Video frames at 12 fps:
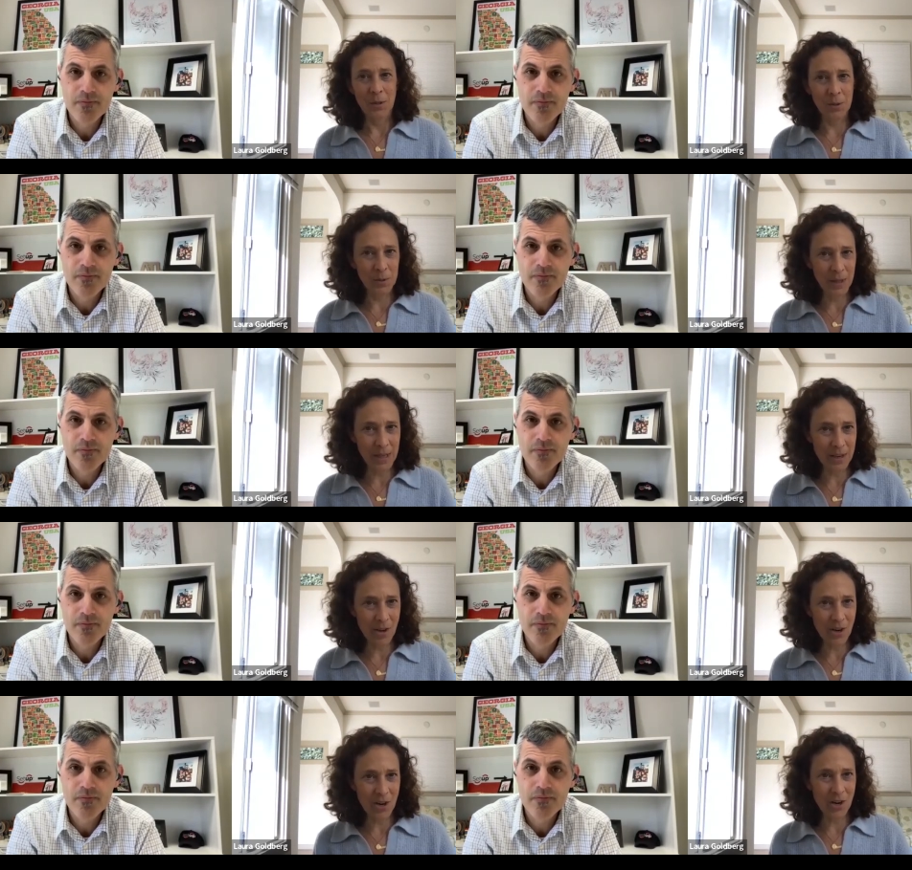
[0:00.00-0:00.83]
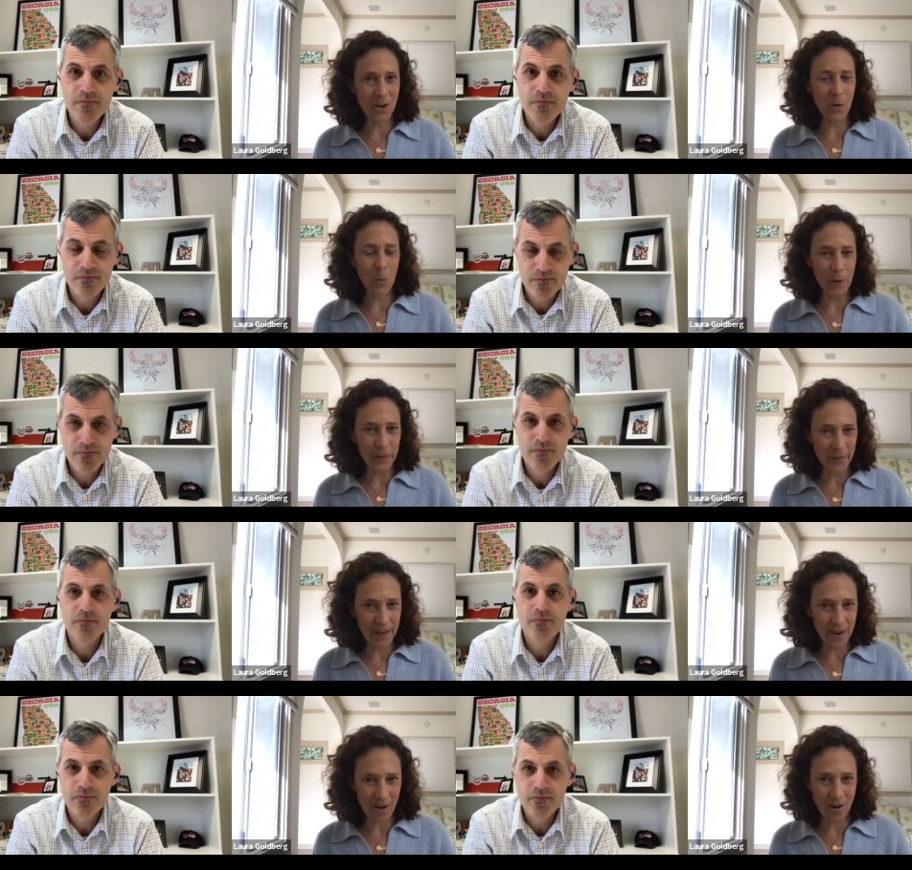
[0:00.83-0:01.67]
Speaker 1: who they are
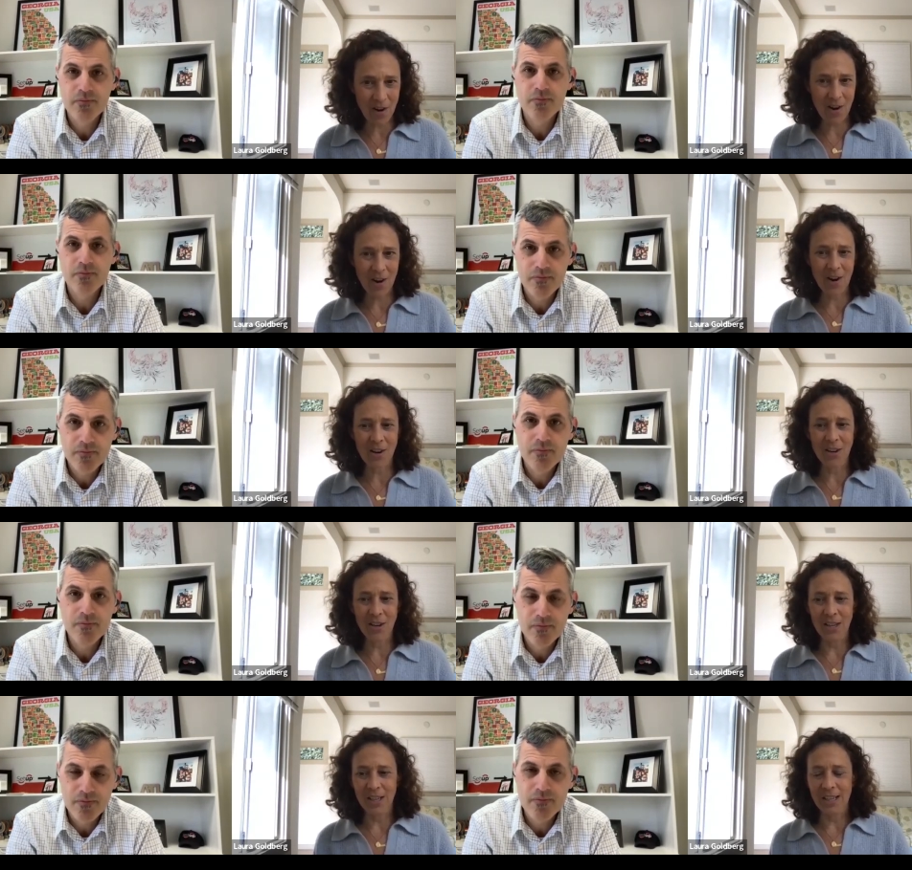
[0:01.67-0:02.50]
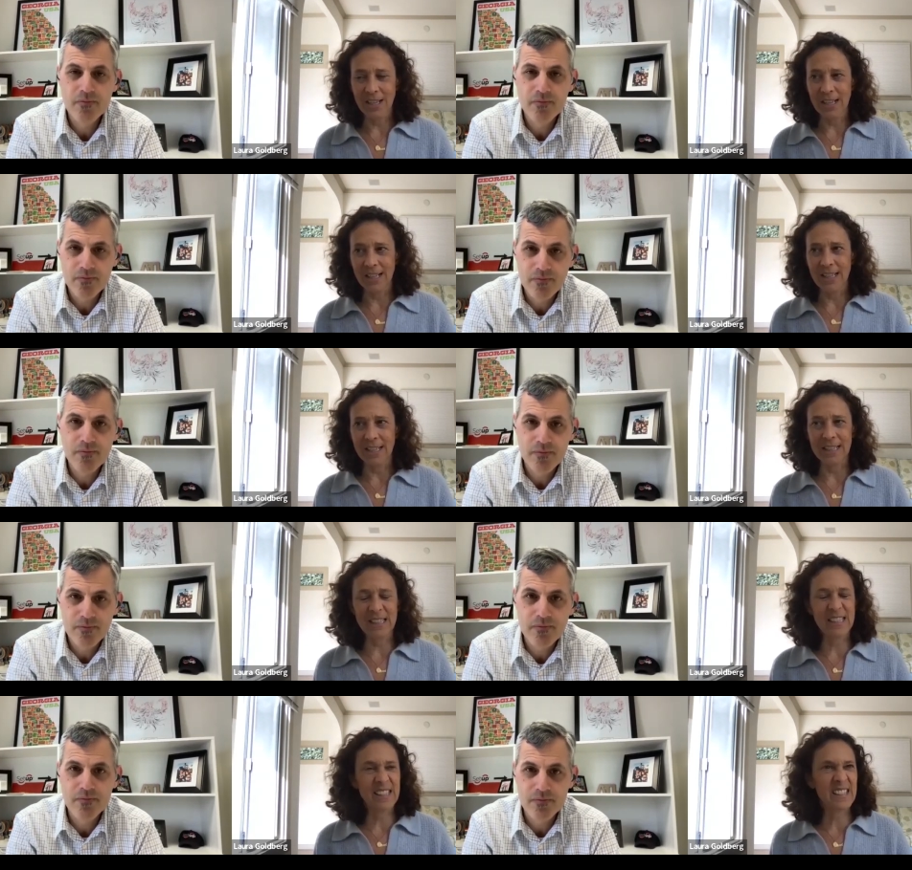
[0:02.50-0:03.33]
what they are
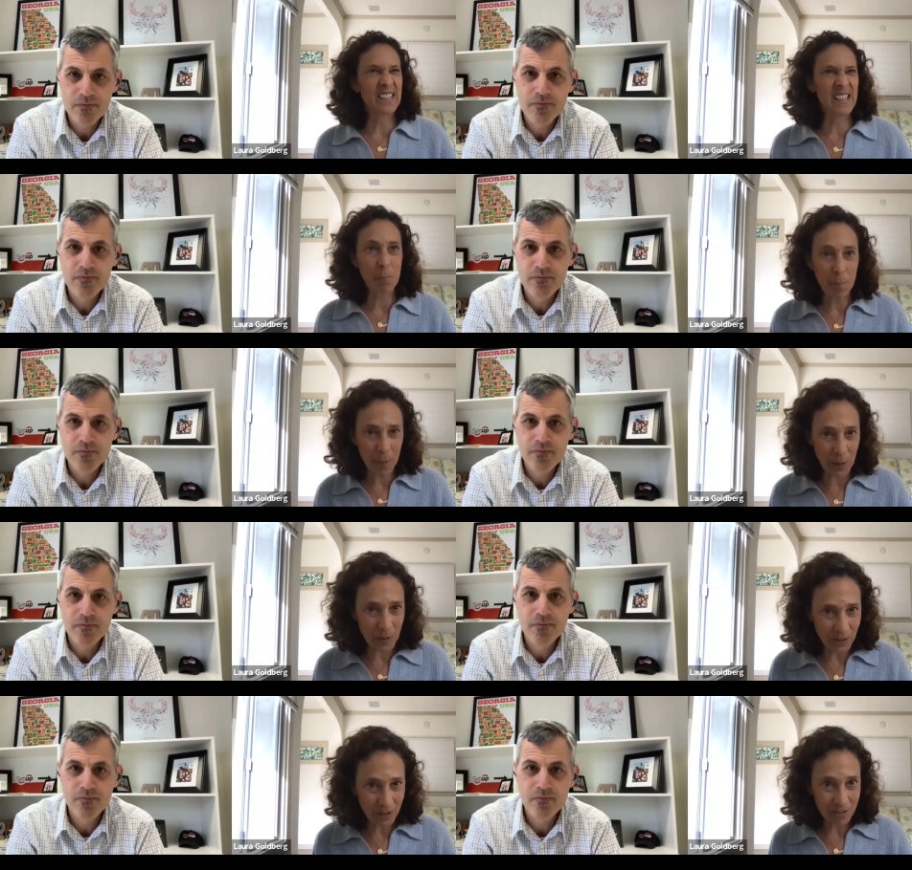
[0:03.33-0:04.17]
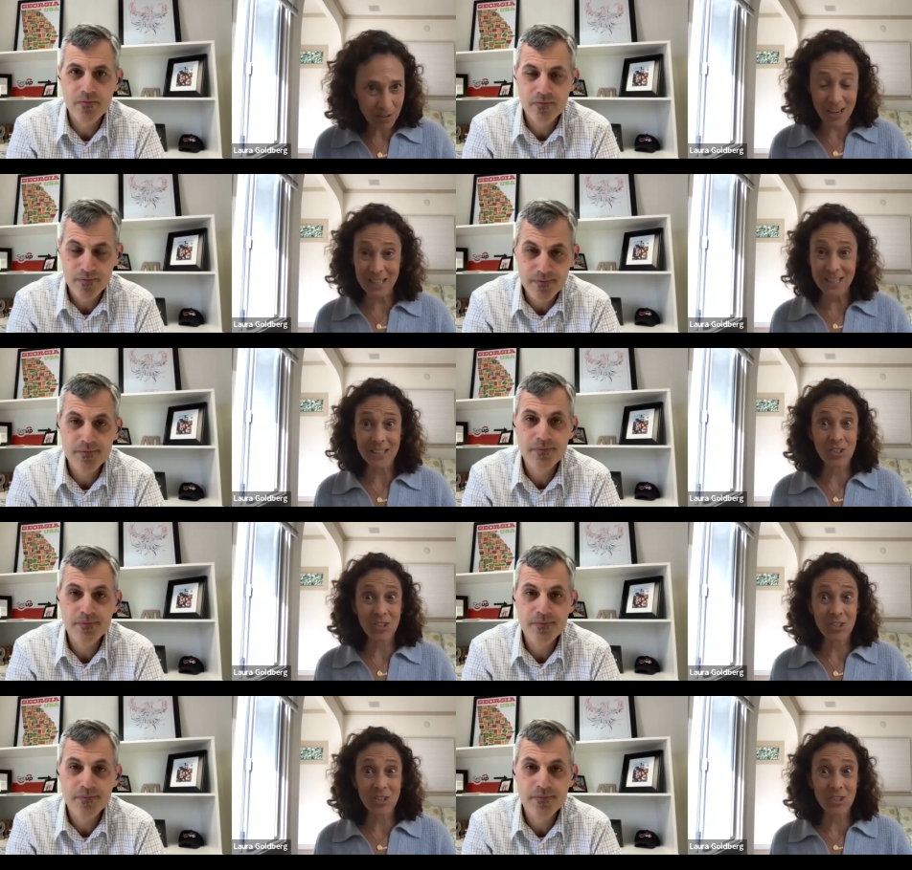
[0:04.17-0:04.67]
it's simple right?